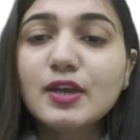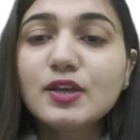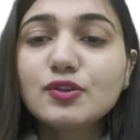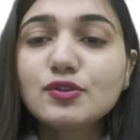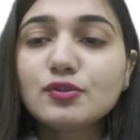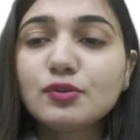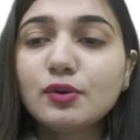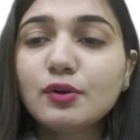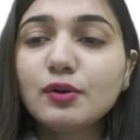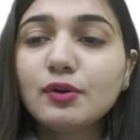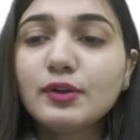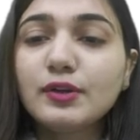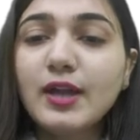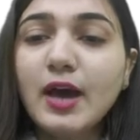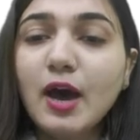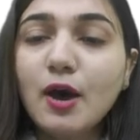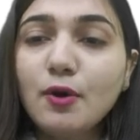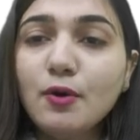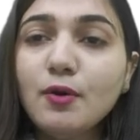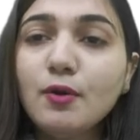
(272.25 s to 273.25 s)
So
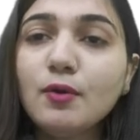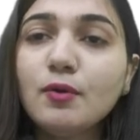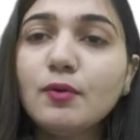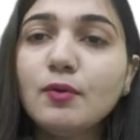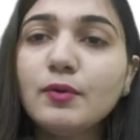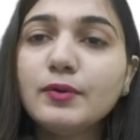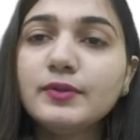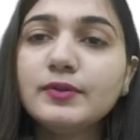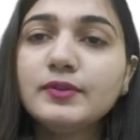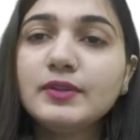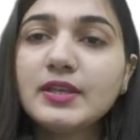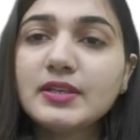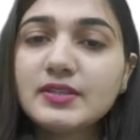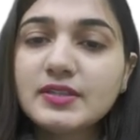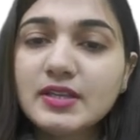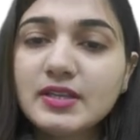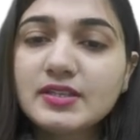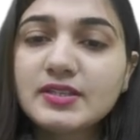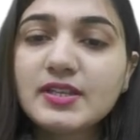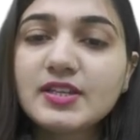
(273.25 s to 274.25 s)
now
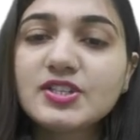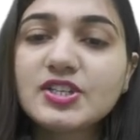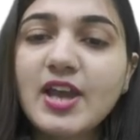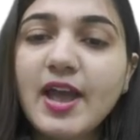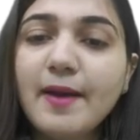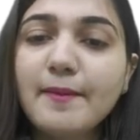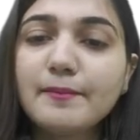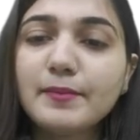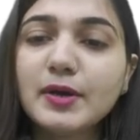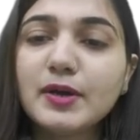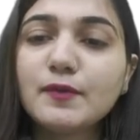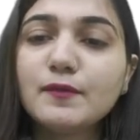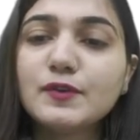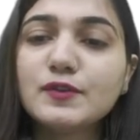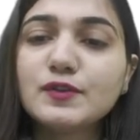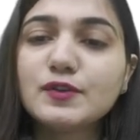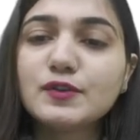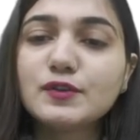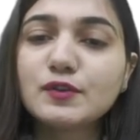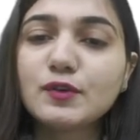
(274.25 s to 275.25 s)
this is the chamber
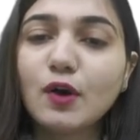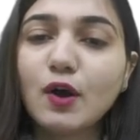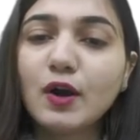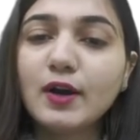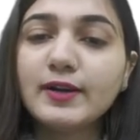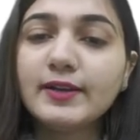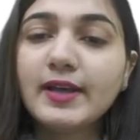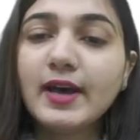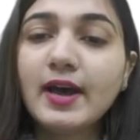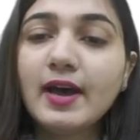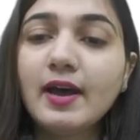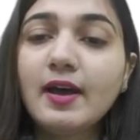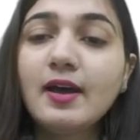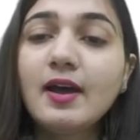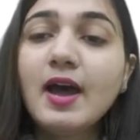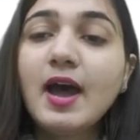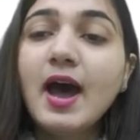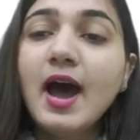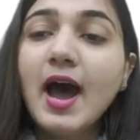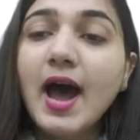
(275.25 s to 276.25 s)
which is called the
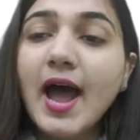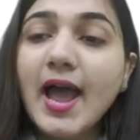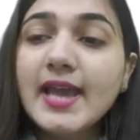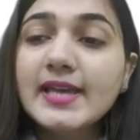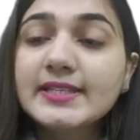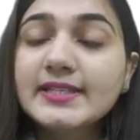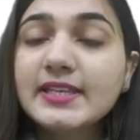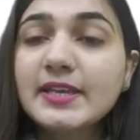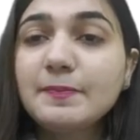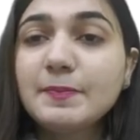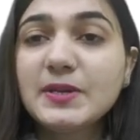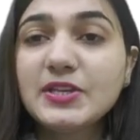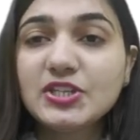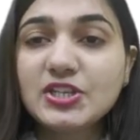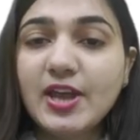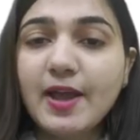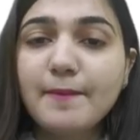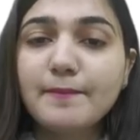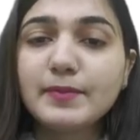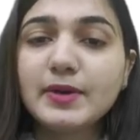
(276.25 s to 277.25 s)
ICP
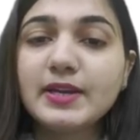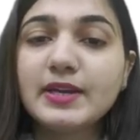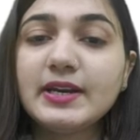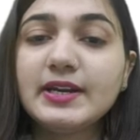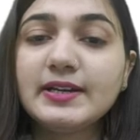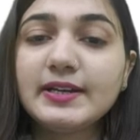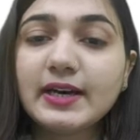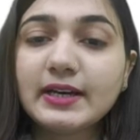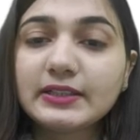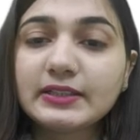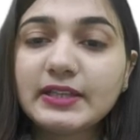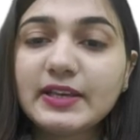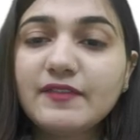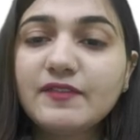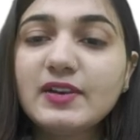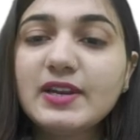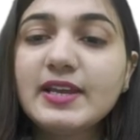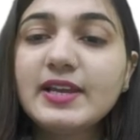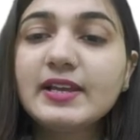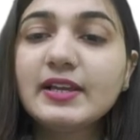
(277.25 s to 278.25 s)
chamber,
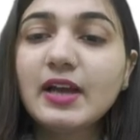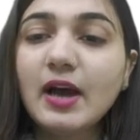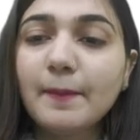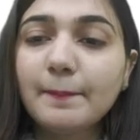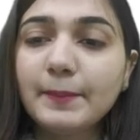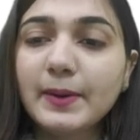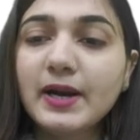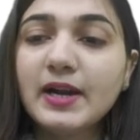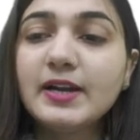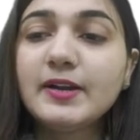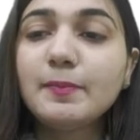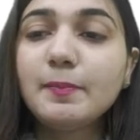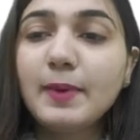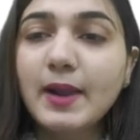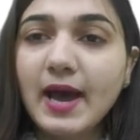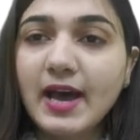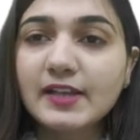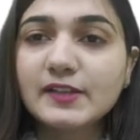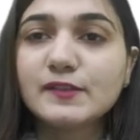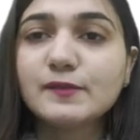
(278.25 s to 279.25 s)
inductively coupled
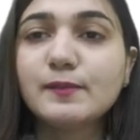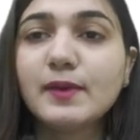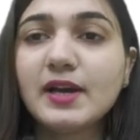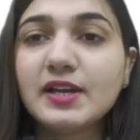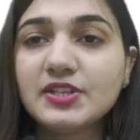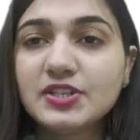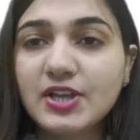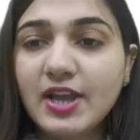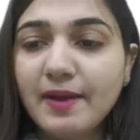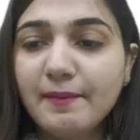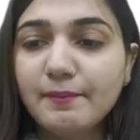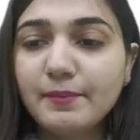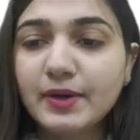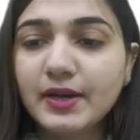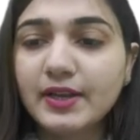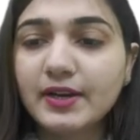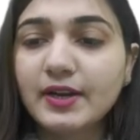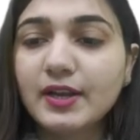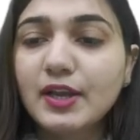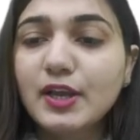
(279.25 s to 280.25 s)
plasma
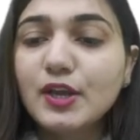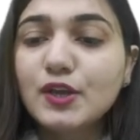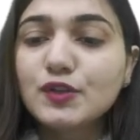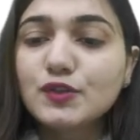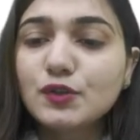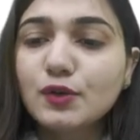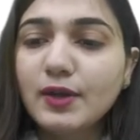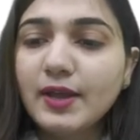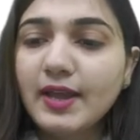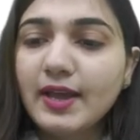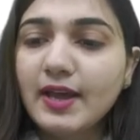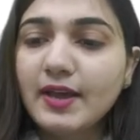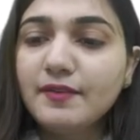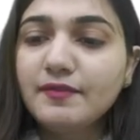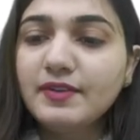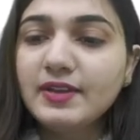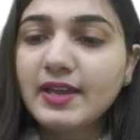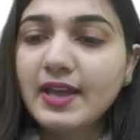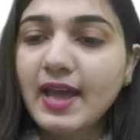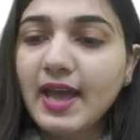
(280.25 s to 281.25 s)
chamber. So
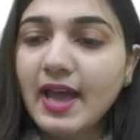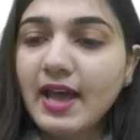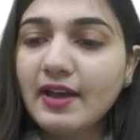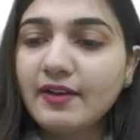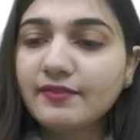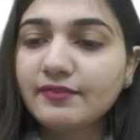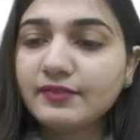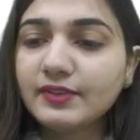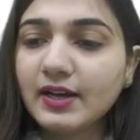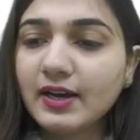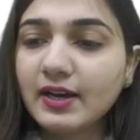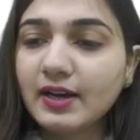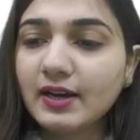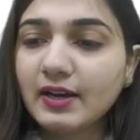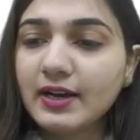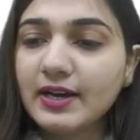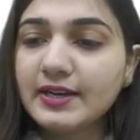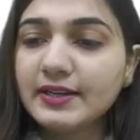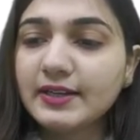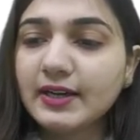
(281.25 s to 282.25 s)
here we have
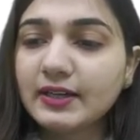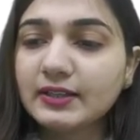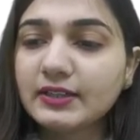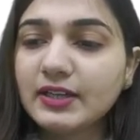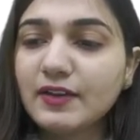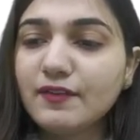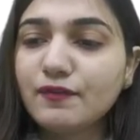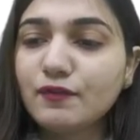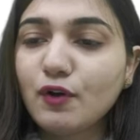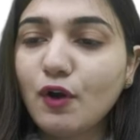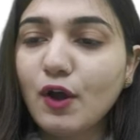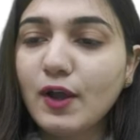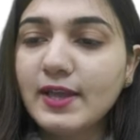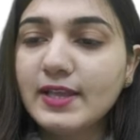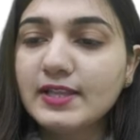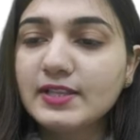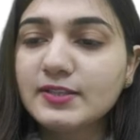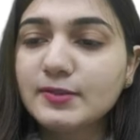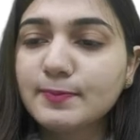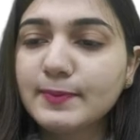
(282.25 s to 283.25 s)
the inductive
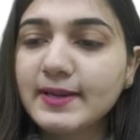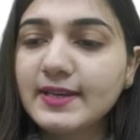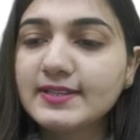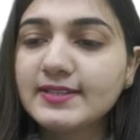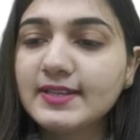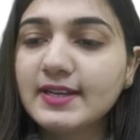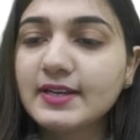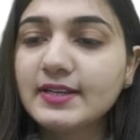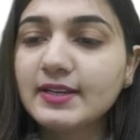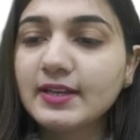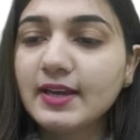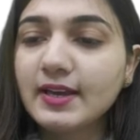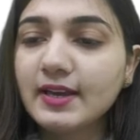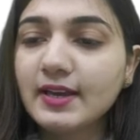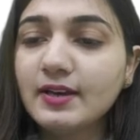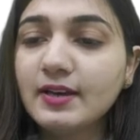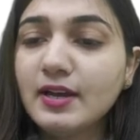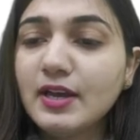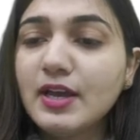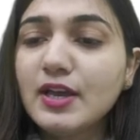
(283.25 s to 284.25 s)
coils present here.